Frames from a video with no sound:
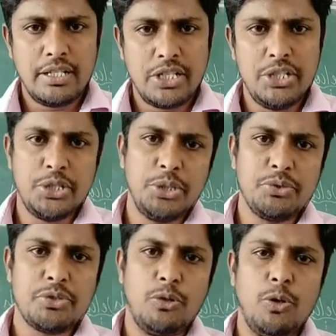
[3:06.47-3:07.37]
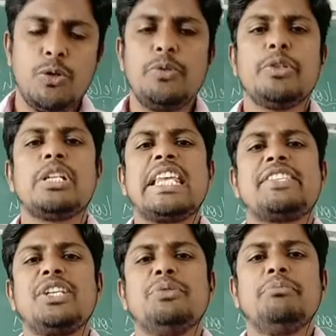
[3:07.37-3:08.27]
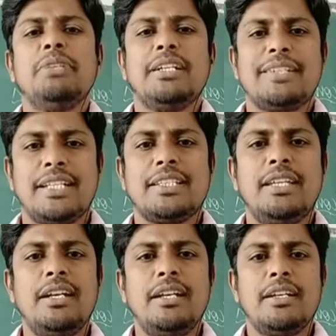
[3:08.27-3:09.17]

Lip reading: introduce all your resume, rather than